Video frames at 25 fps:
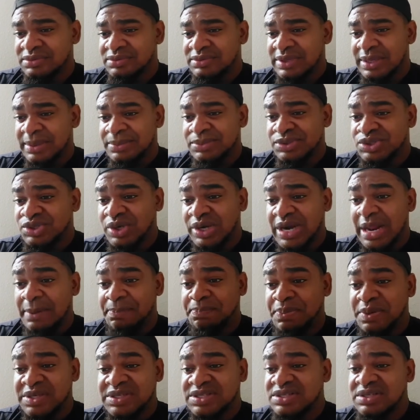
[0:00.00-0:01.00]
I'm sure
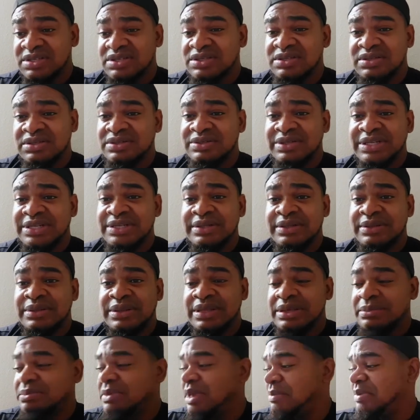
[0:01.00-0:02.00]
that person didn't
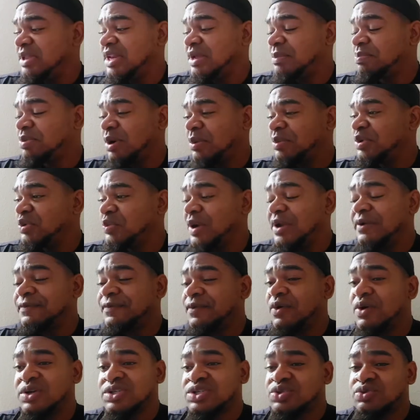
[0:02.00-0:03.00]
think maybe they probably went
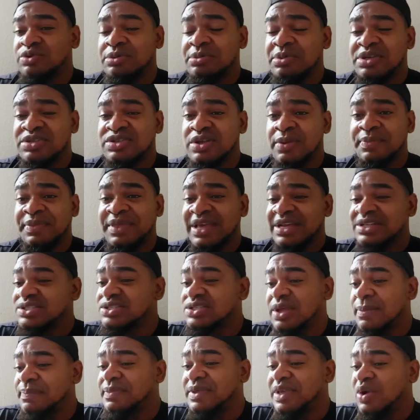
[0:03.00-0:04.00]
for a swim or something and
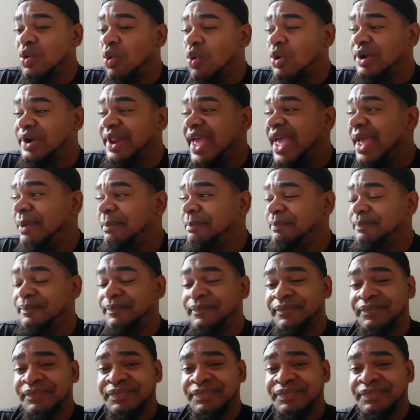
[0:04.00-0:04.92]
something hold them.